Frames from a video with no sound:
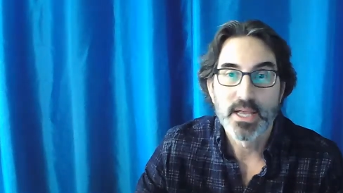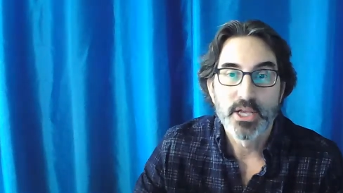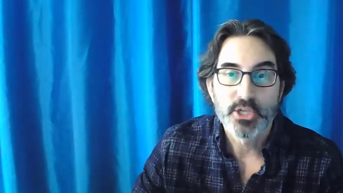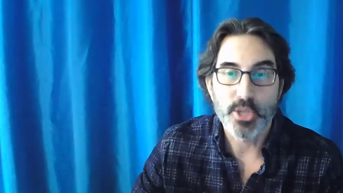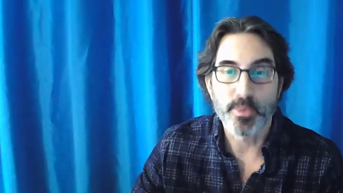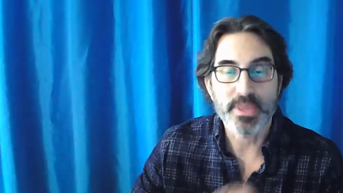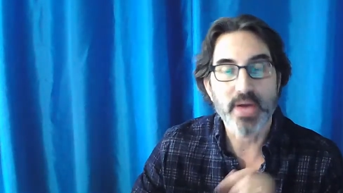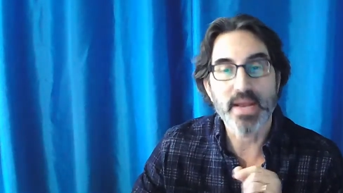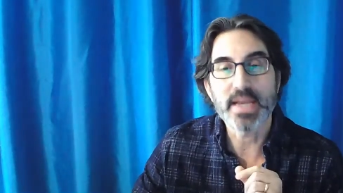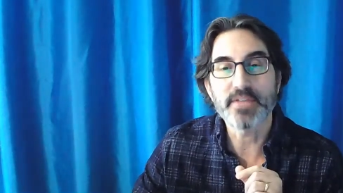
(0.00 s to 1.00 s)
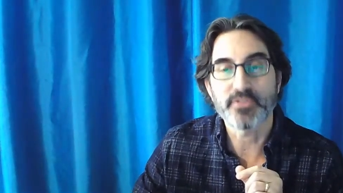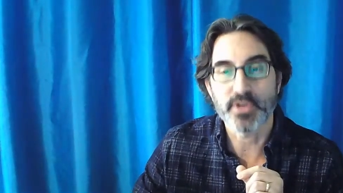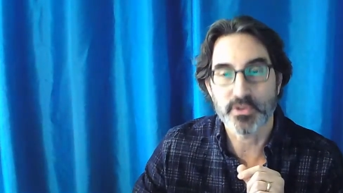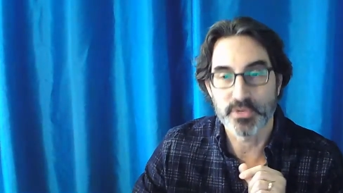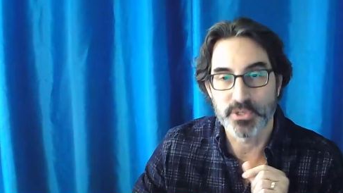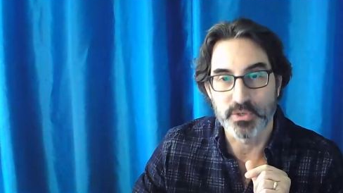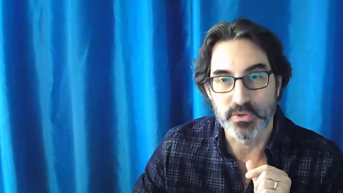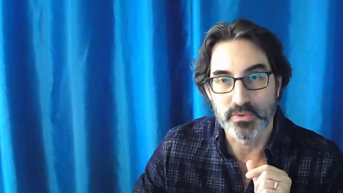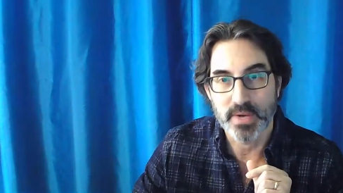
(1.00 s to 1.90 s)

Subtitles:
So without any further ado,